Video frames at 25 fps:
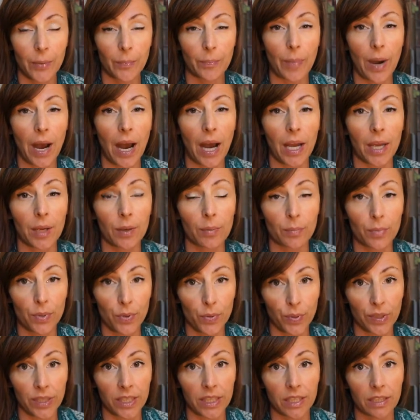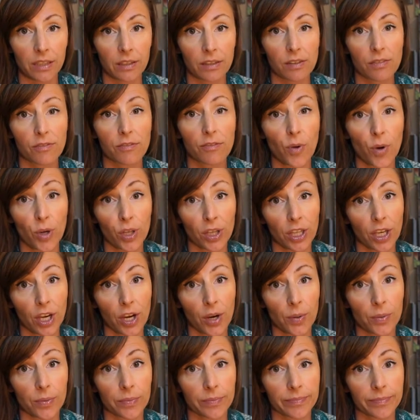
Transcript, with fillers: by Marie Forleo.